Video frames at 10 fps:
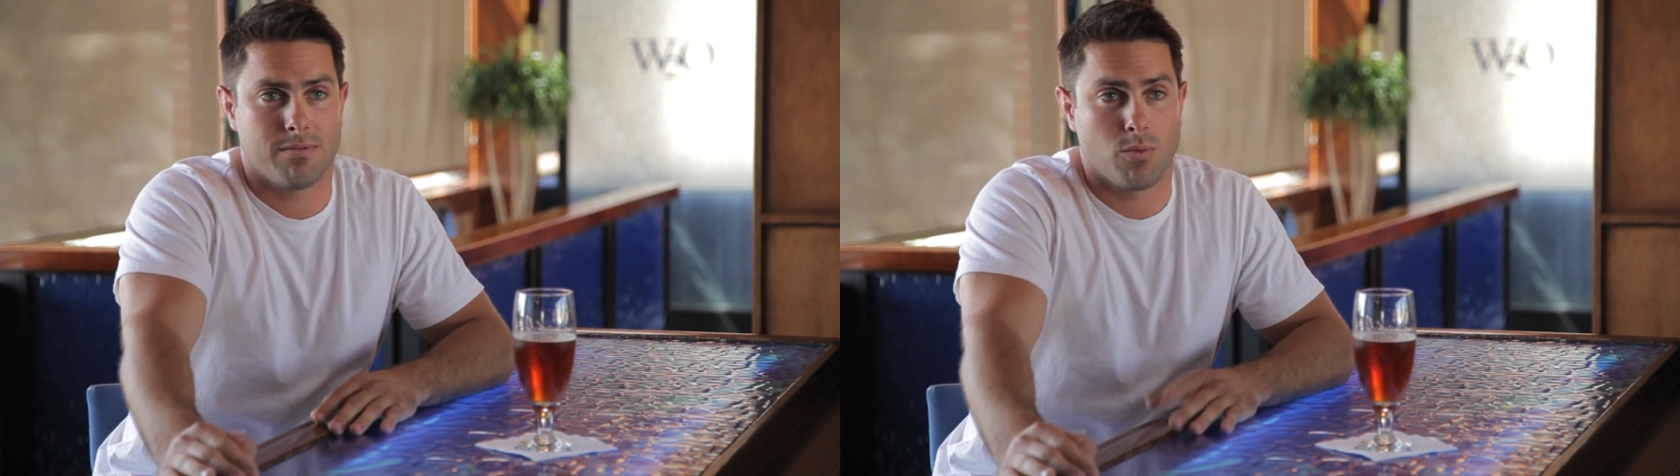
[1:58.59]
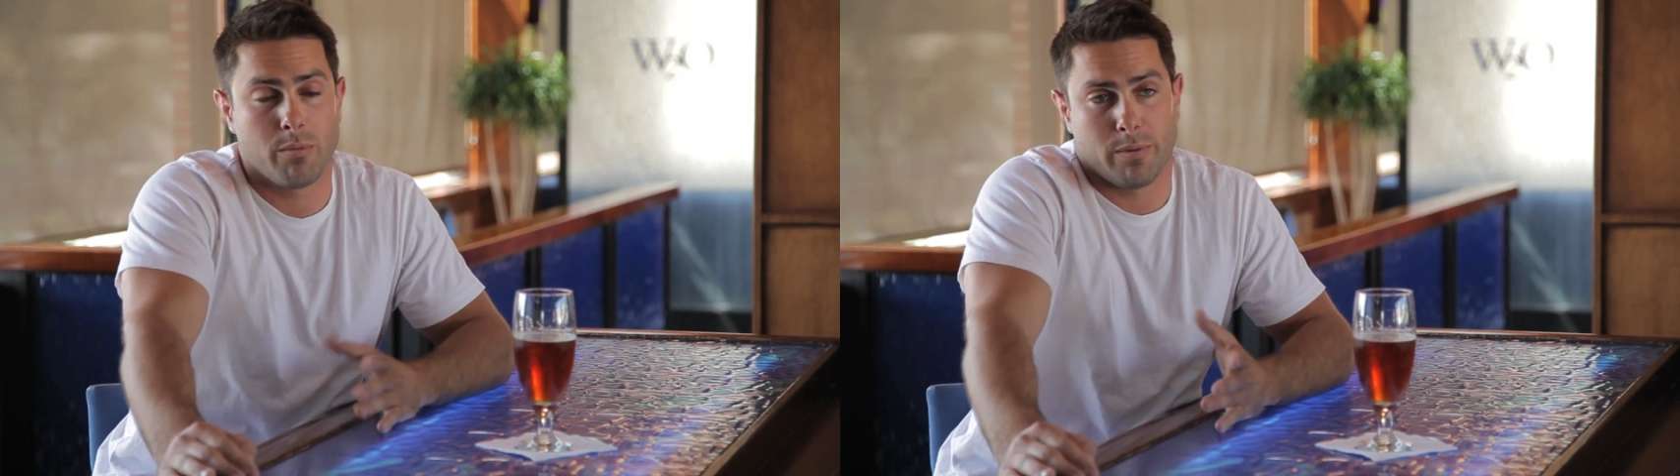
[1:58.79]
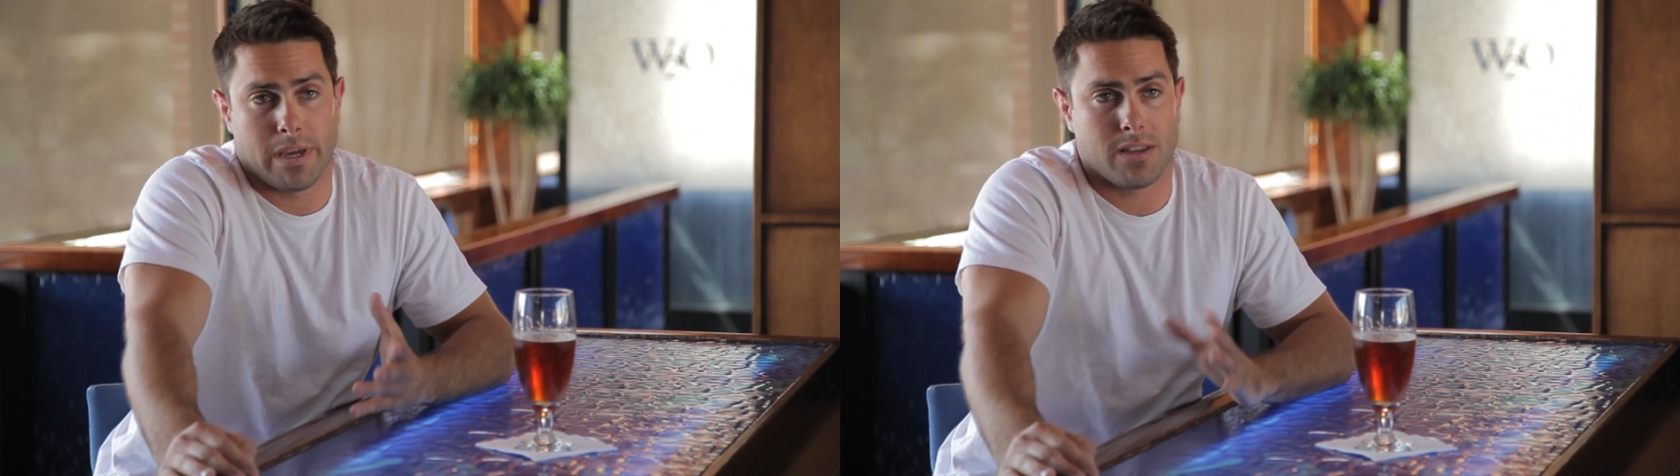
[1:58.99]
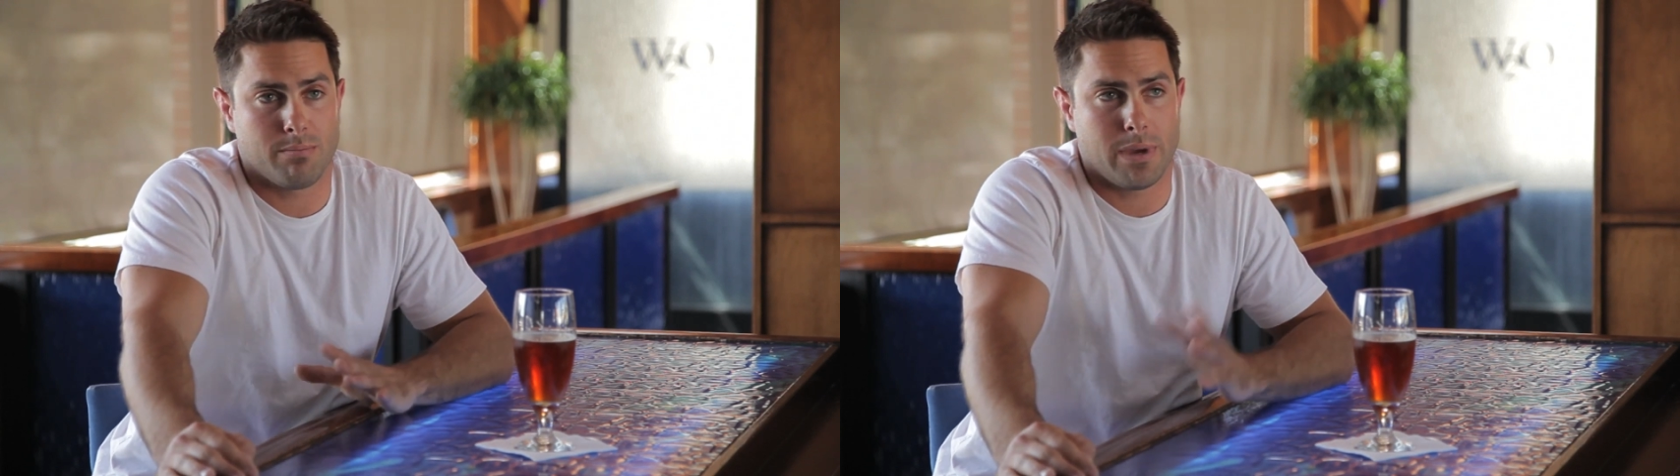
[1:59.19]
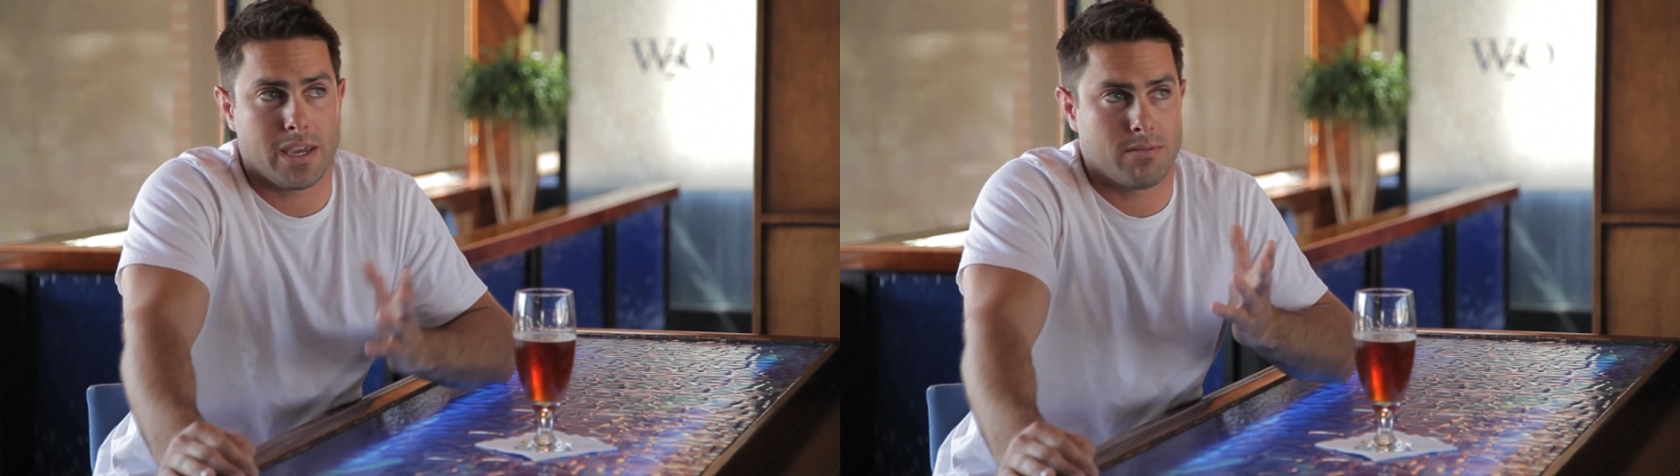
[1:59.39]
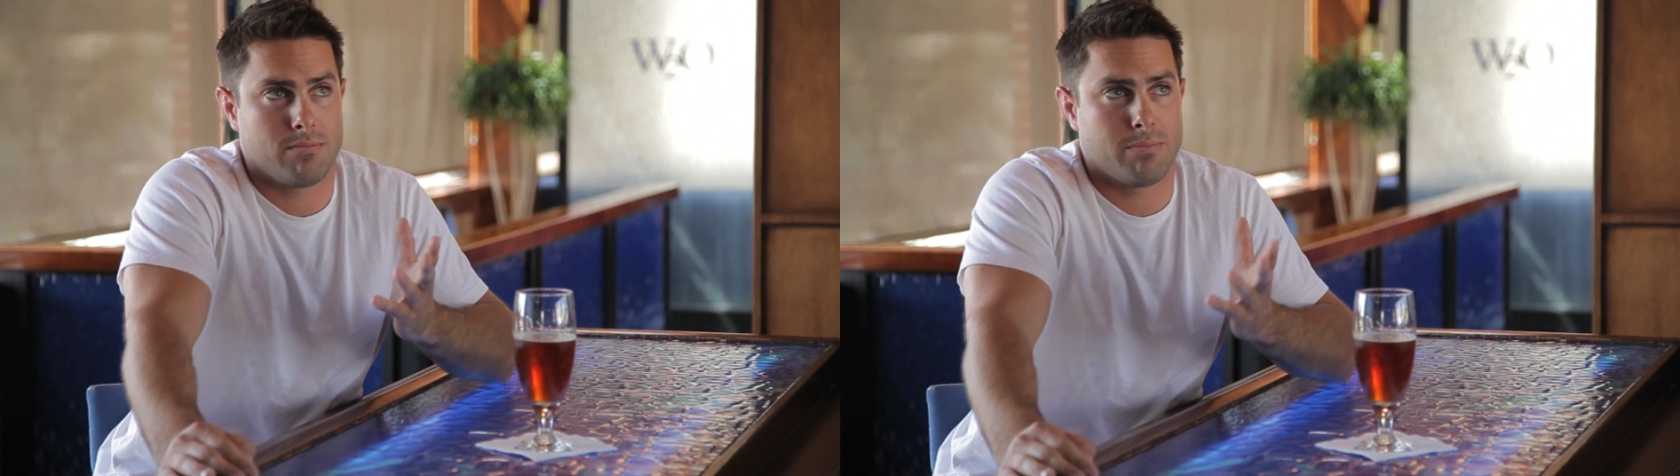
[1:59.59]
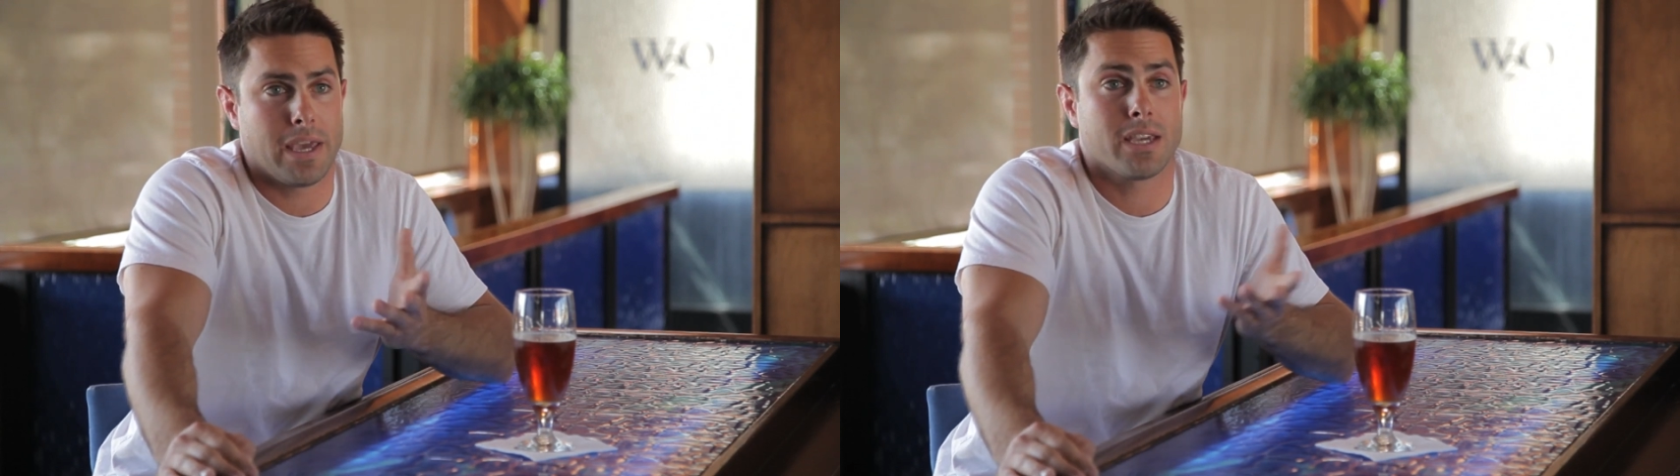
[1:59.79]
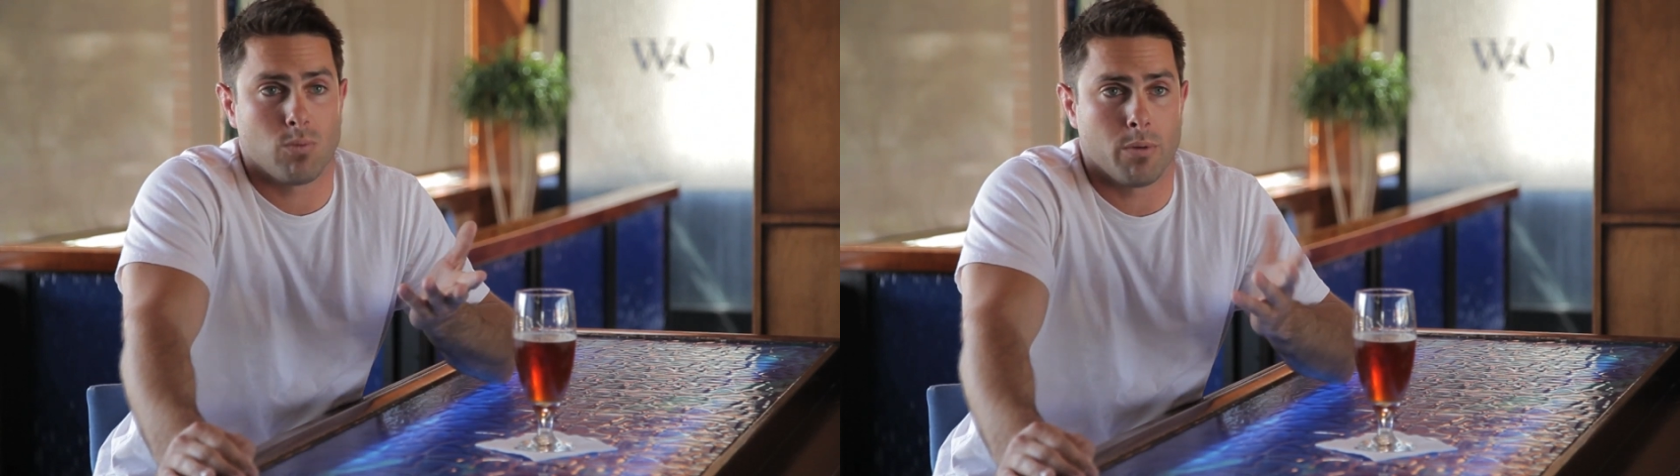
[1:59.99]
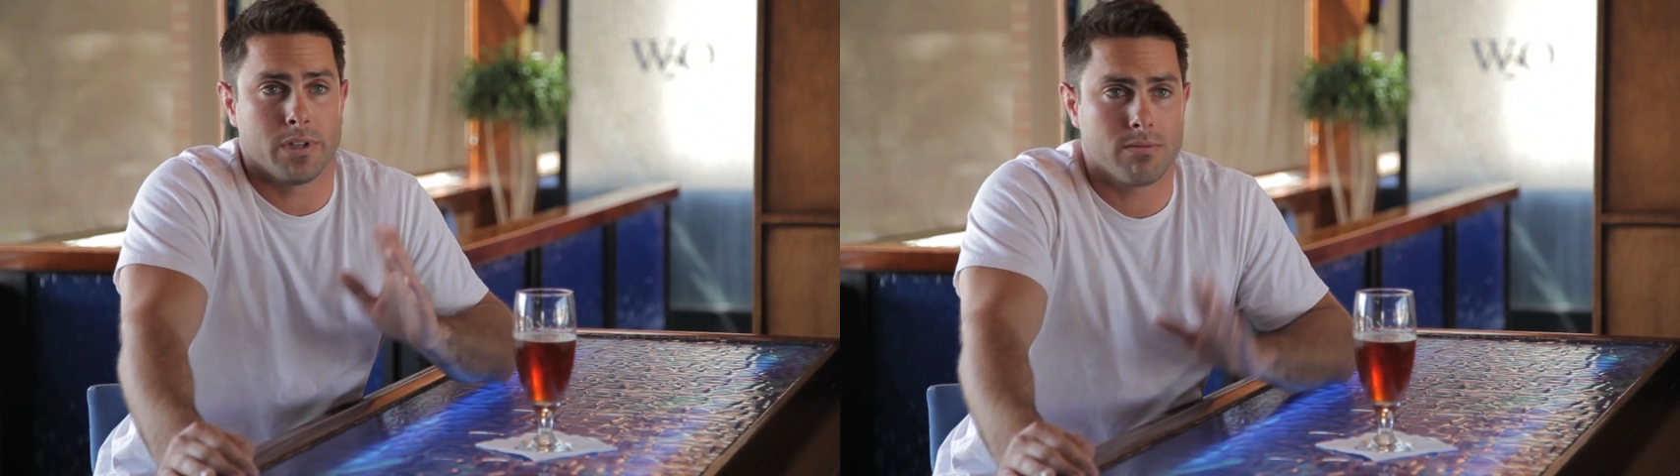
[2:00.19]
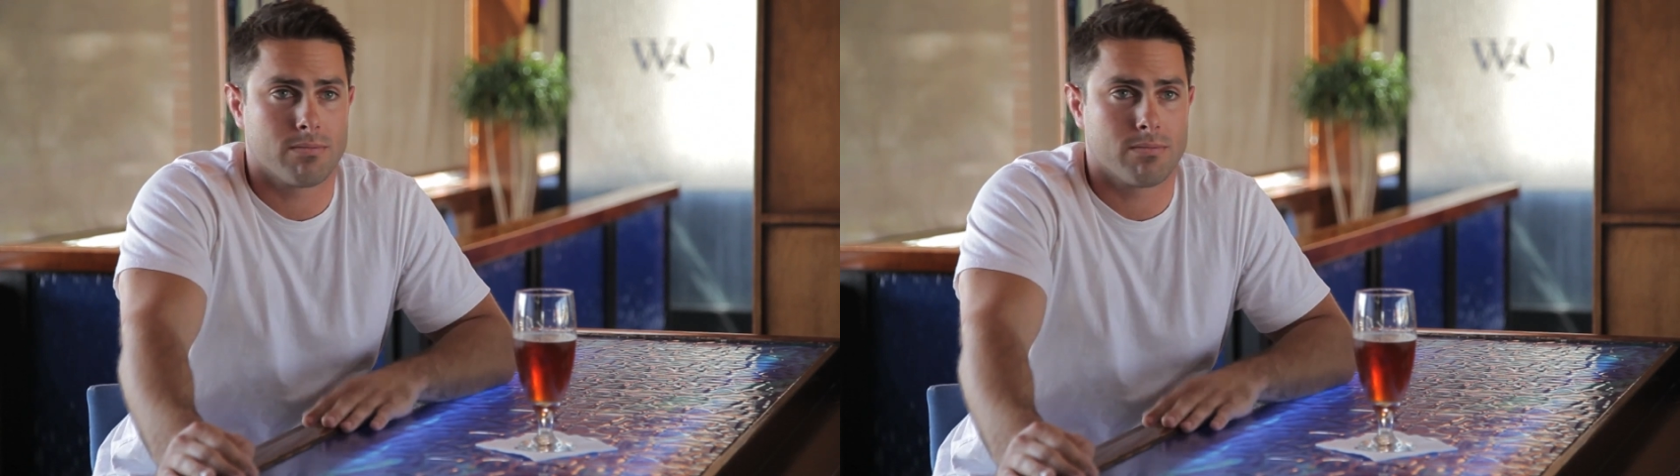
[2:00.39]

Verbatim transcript: Woman bacon, bacon, bacon woman.